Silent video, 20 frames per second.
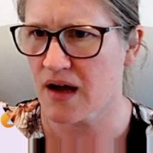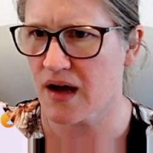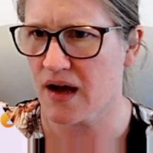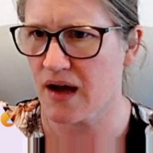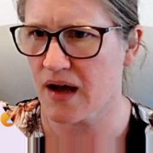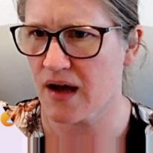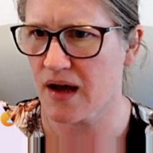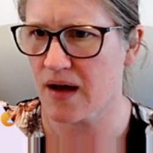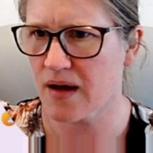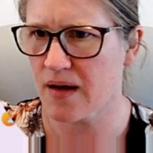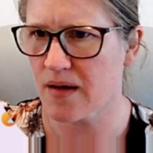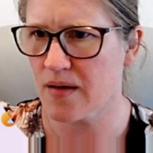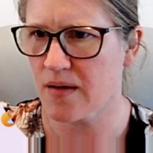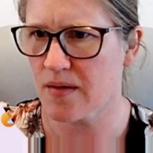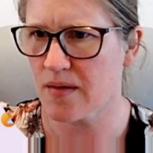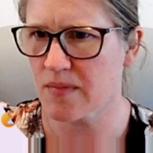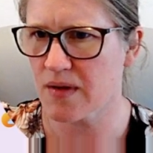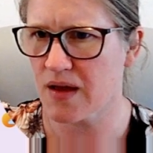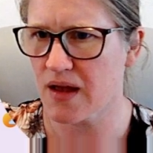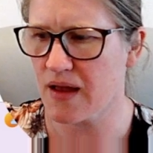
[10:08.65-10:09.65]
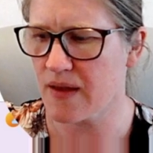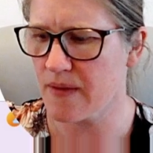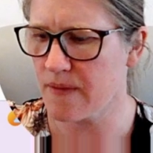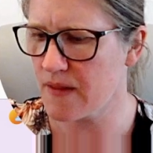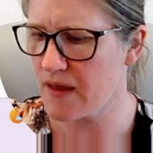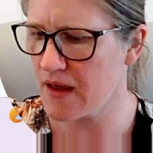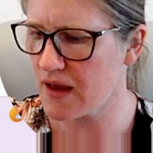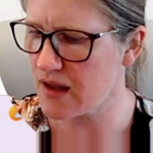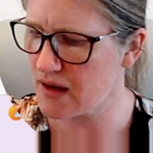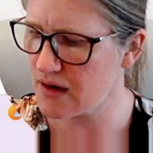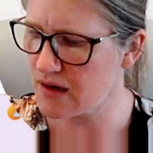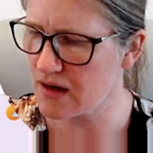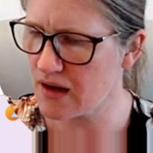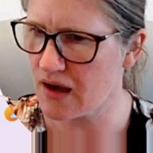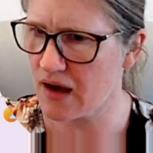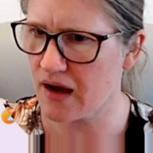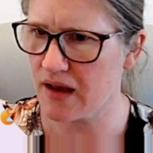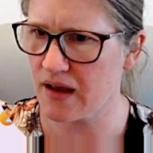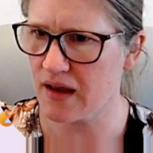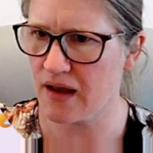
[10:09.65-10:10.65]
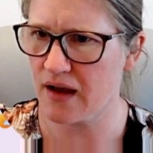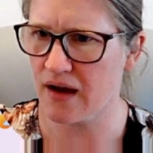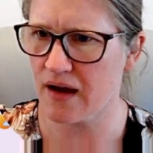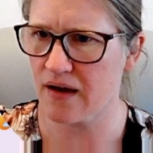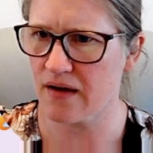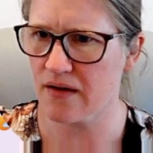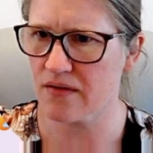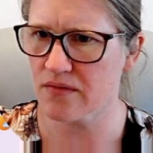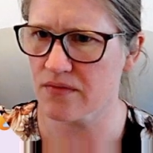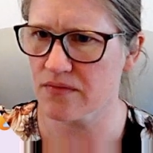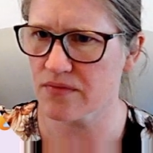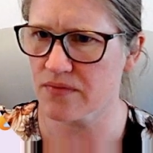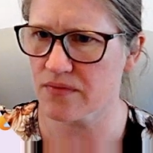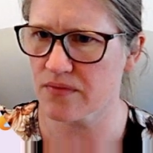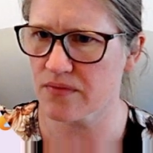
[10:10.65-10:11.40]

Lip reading: And then I have